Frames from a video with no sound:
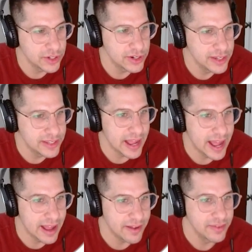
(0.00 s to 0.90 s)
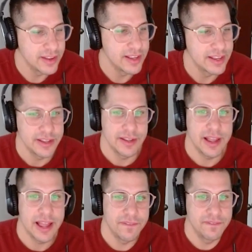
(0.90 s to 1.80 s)
going to need to have
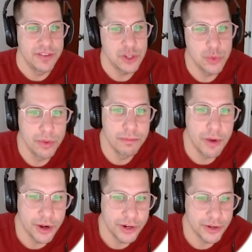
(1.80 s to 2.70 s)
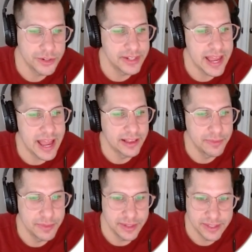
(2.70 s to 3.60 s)
visual markers and
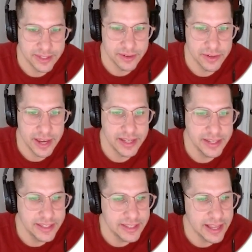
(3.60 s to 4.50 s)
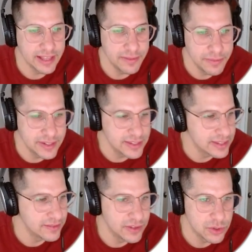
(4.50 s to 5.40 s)
elements, okay? These elements
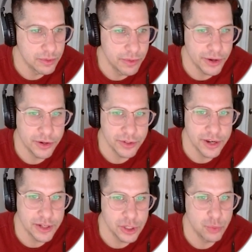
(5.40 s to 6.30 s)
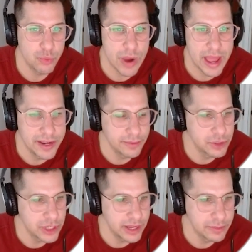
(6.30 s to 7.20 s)
and visual markers are not just random
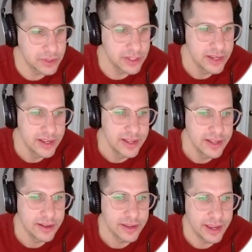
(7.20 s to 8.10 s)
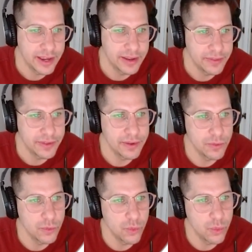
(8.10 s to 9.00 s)
shapes okay
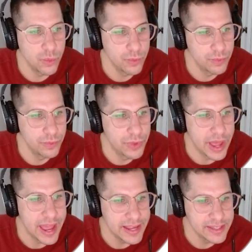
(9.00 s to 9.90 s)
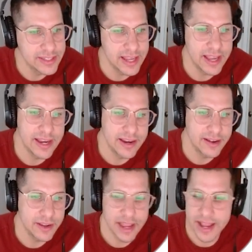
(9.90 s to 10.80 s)
the headset
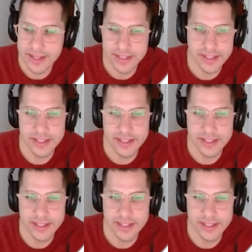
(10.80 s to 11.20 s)
okay has these